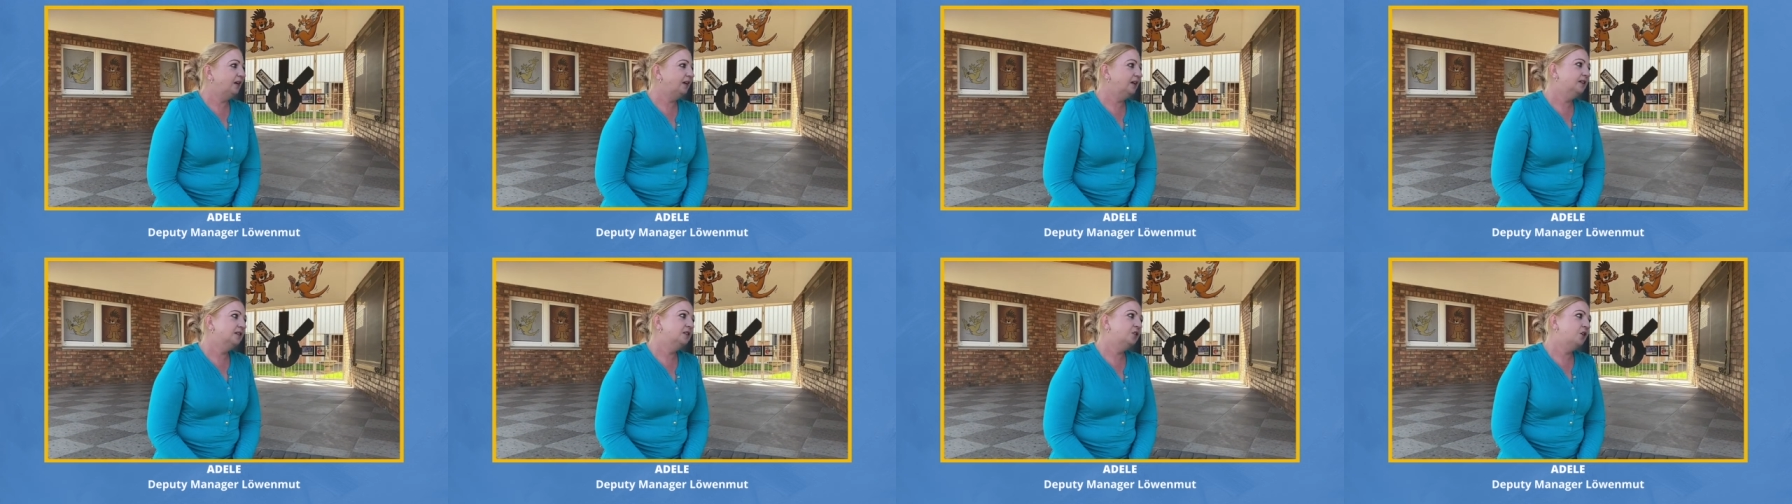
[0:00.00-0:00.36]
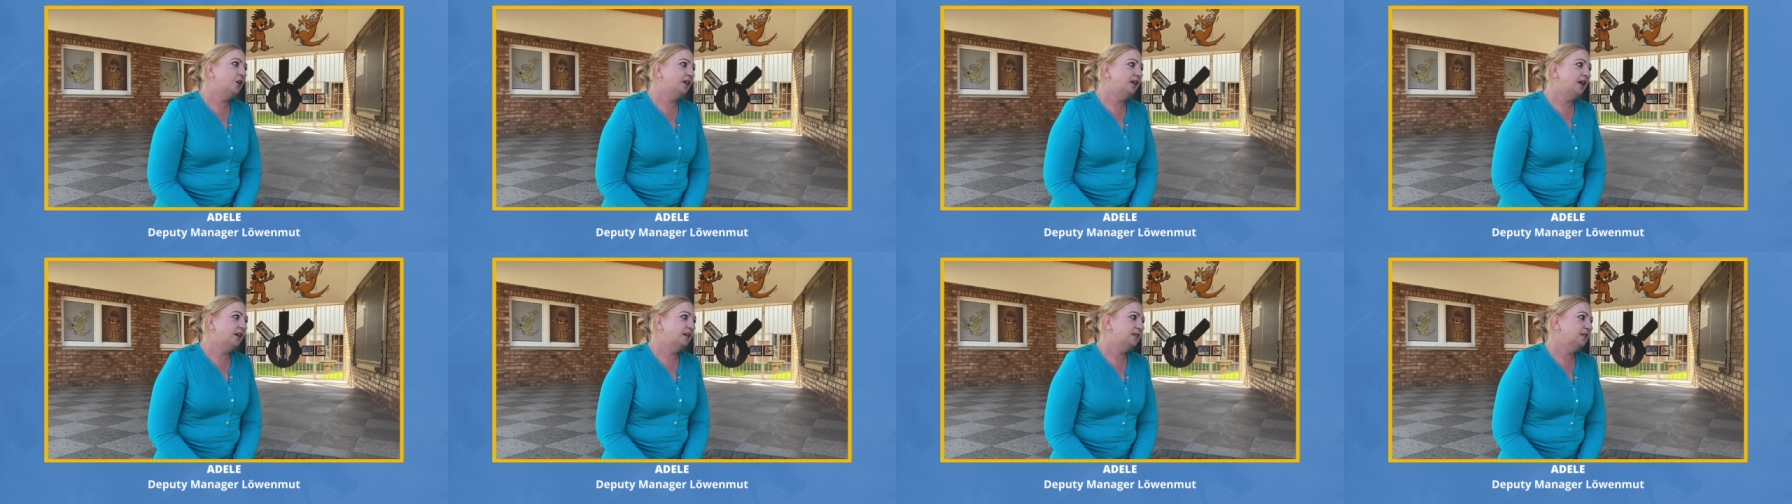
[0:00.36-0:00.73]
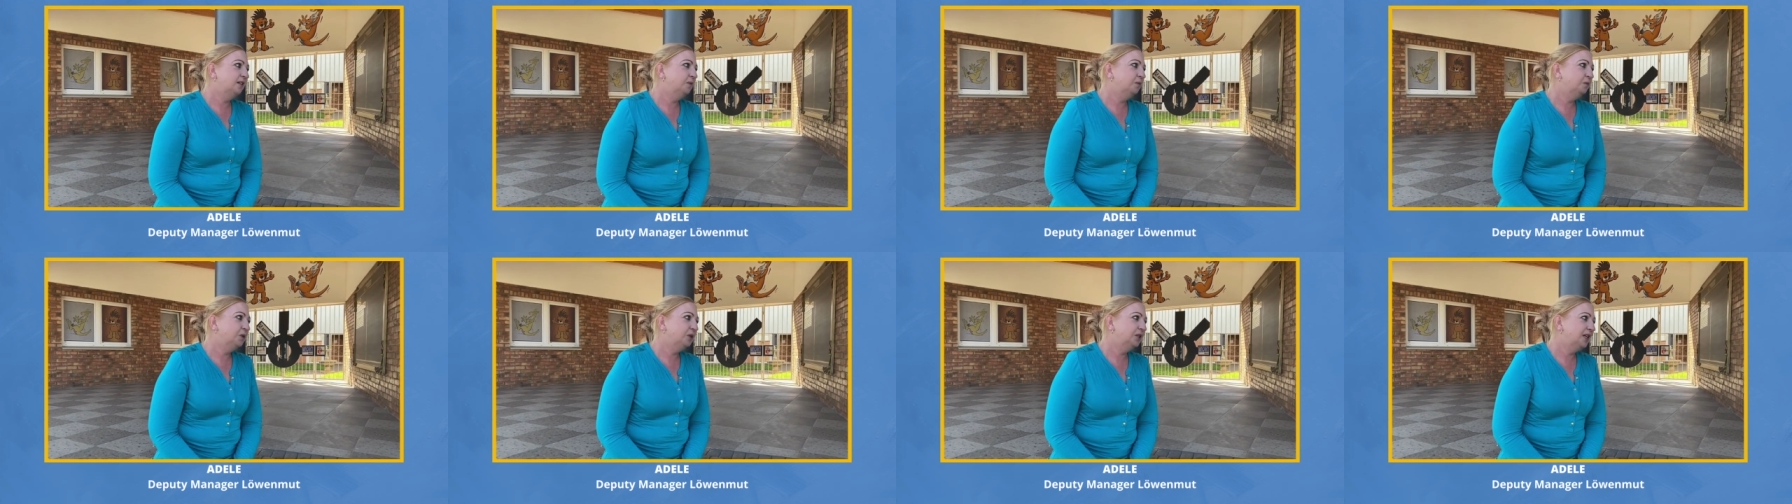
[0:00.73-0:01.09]
it is not
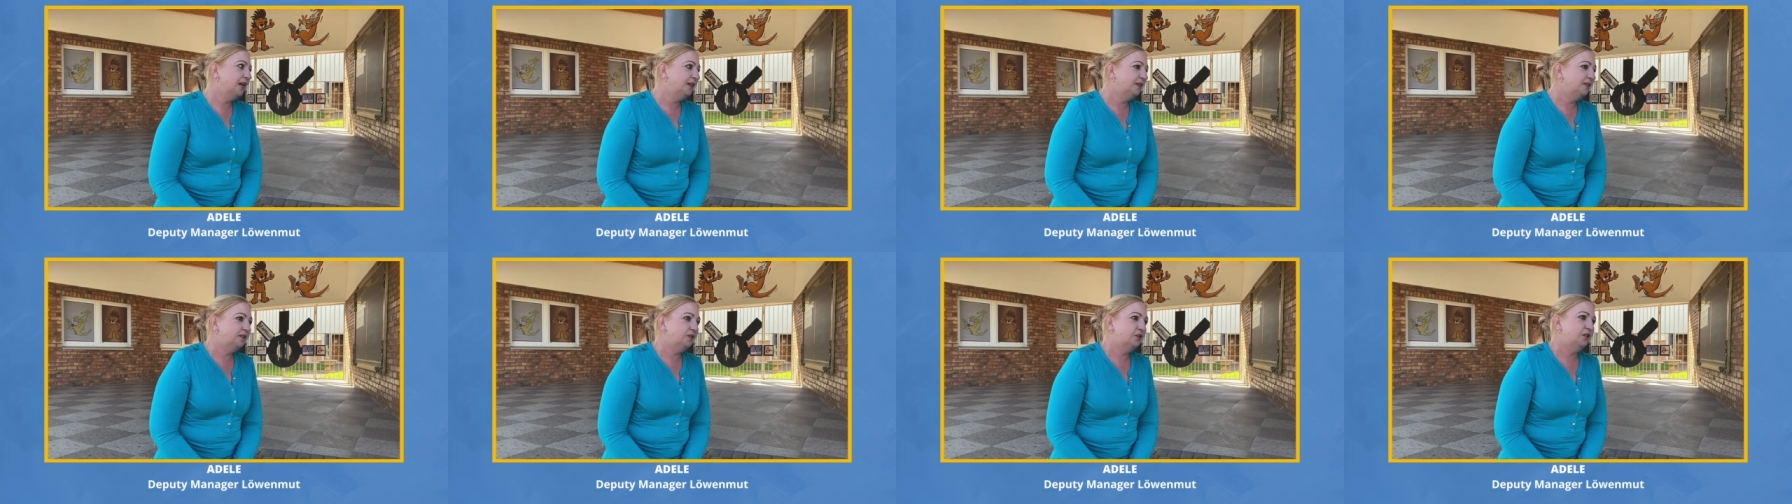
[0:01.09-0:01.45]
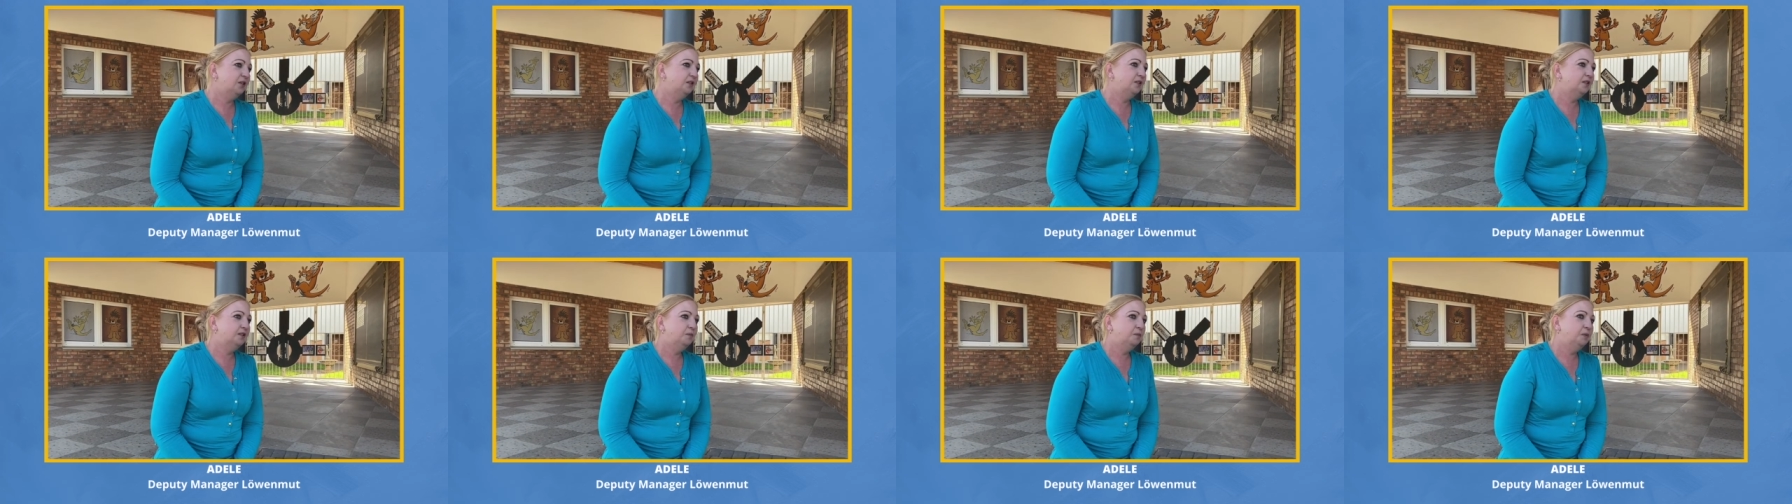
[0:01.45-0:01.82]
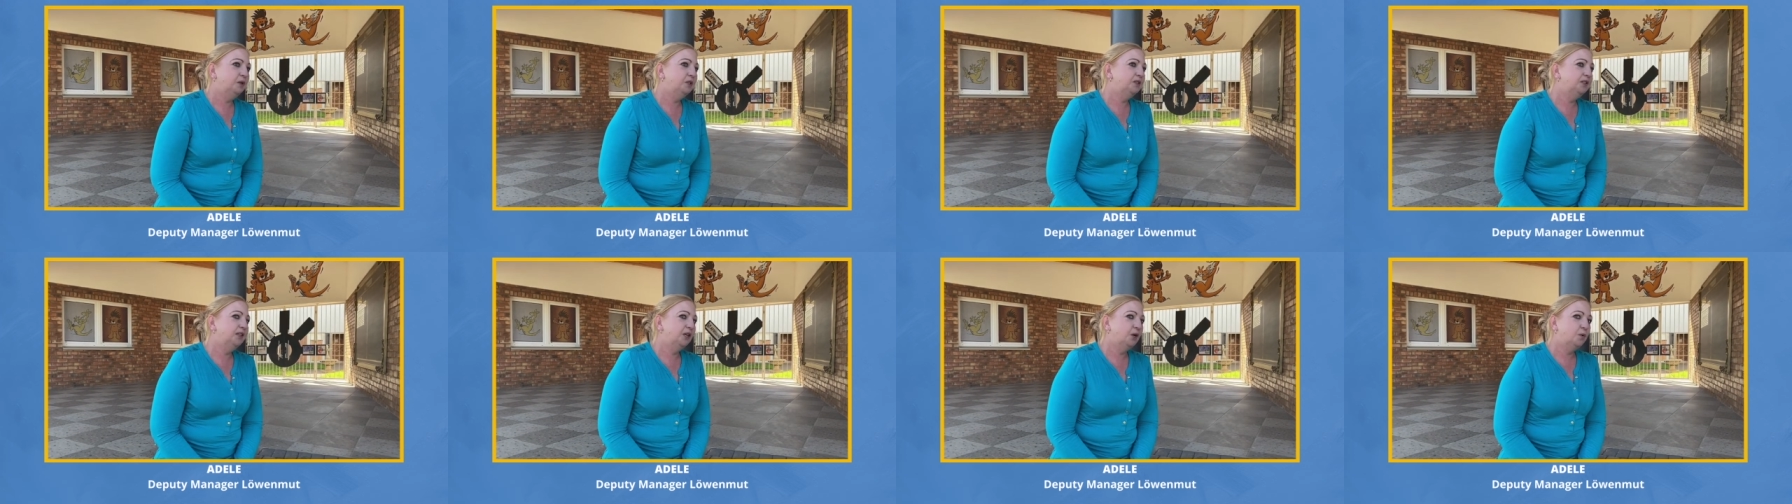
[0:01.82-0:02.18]
as simple as just
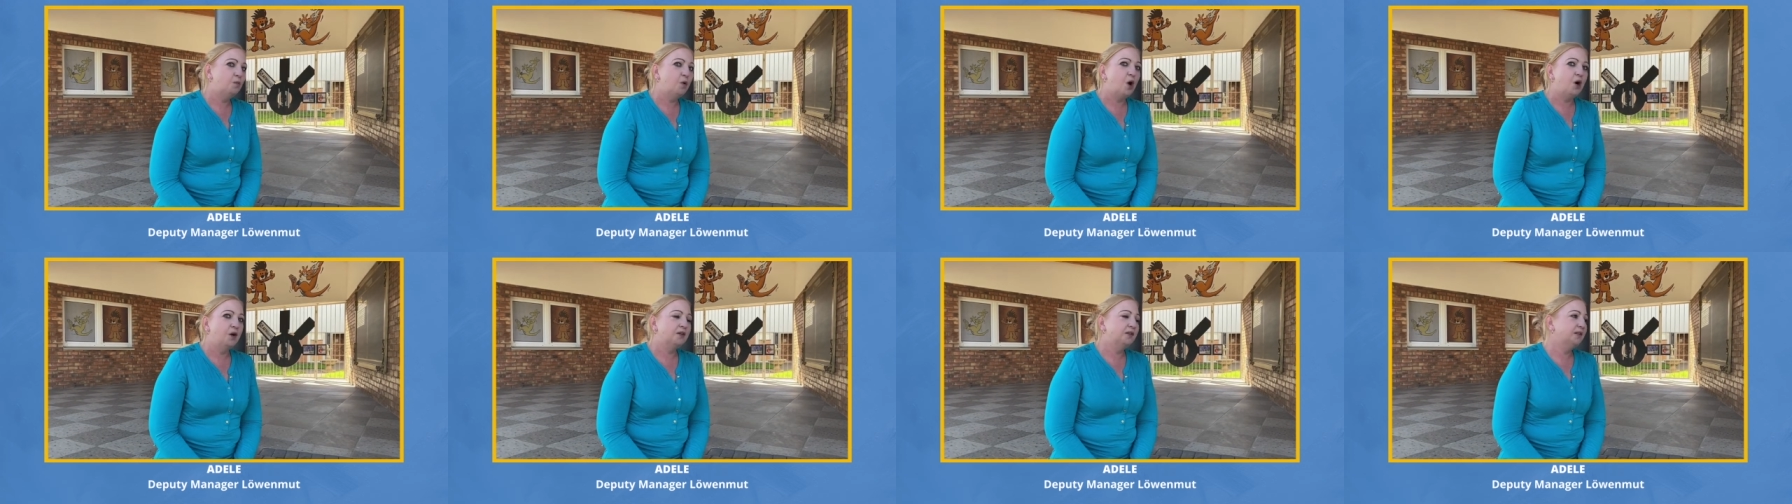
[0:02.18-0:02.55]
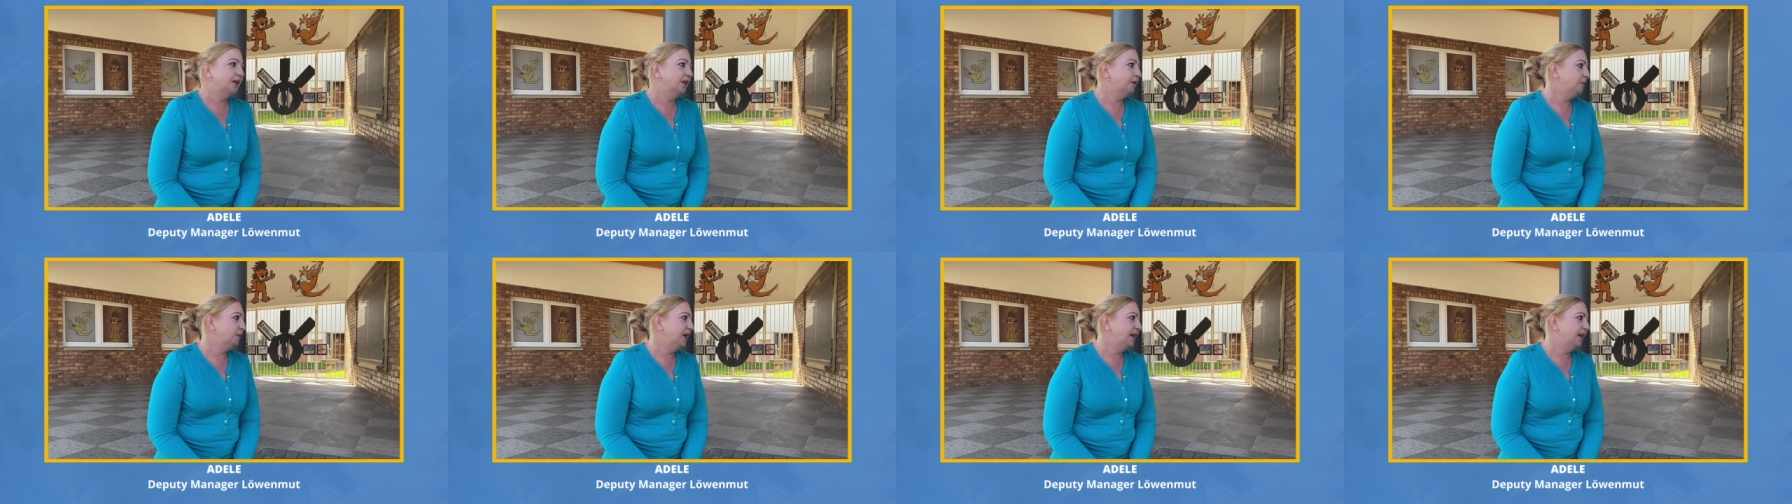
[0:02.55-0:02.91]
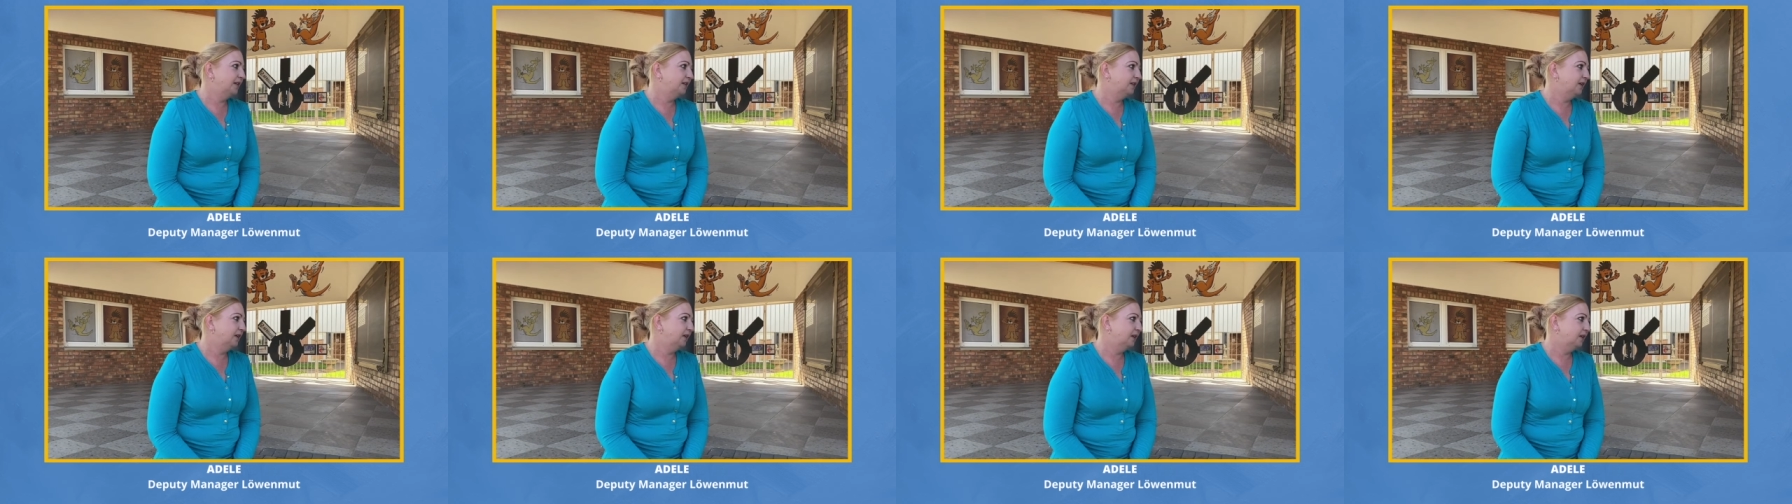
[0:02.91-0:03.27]
building a box and
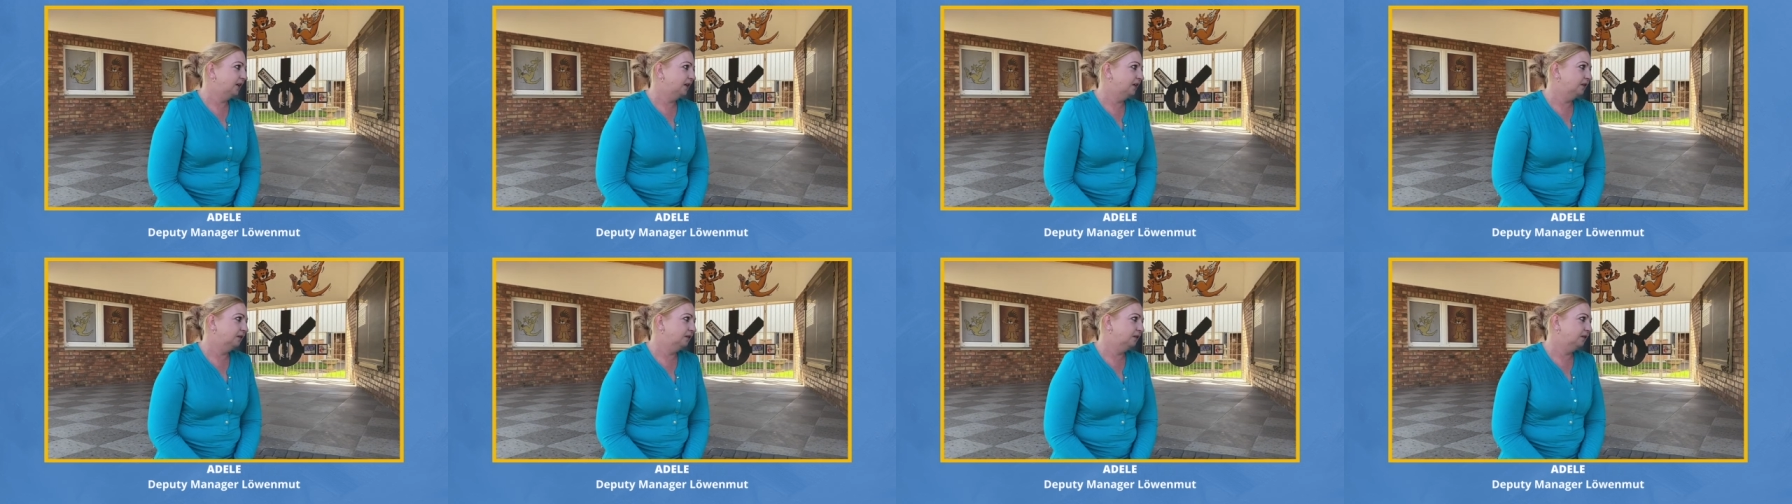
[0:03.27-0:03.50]
placing it